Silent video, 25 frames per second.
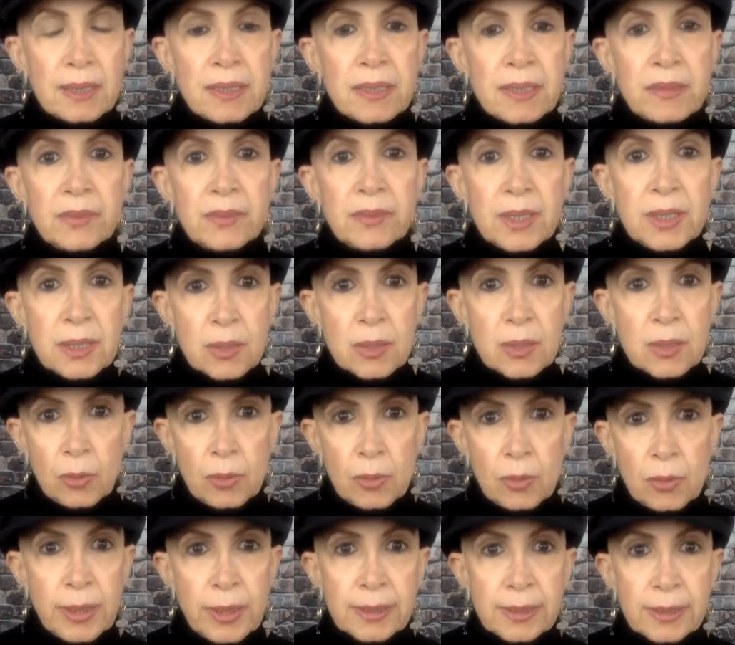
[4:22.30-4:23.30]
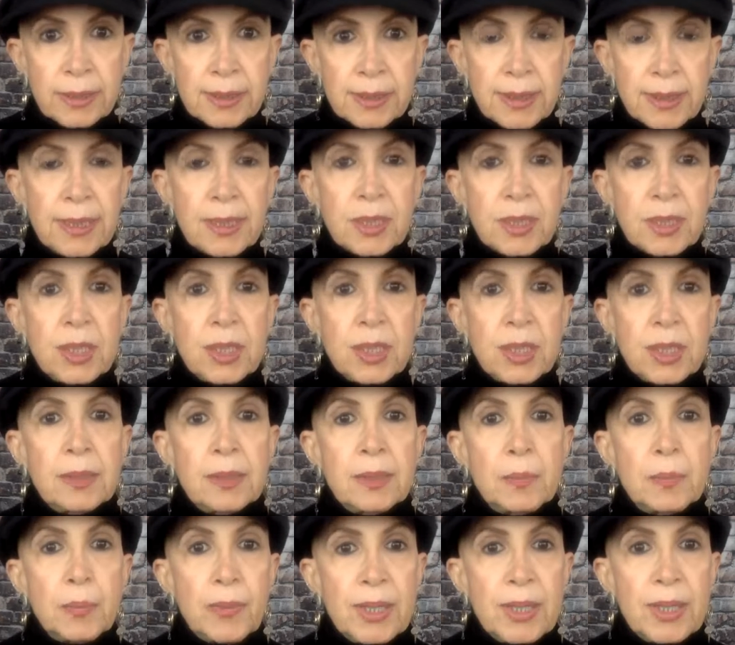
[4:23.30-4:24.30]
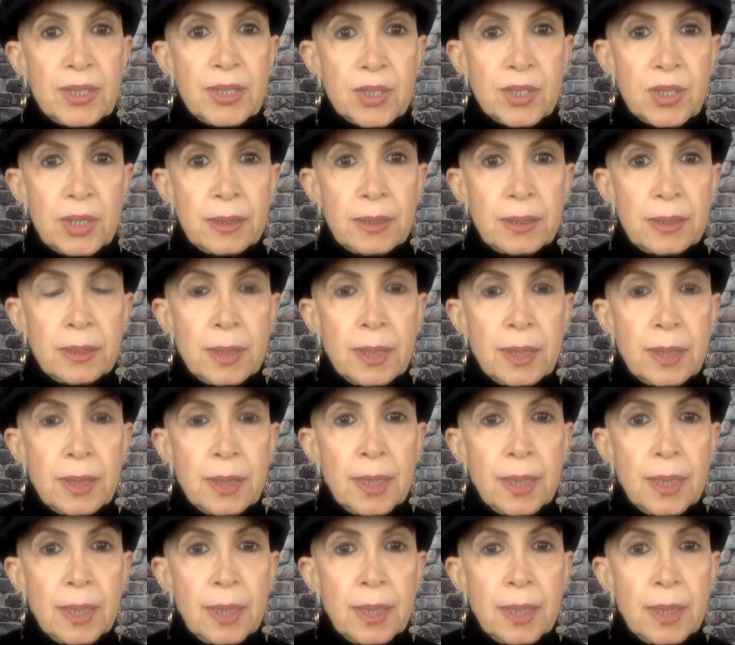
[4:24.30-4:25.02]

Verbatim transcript: has disorientation and depression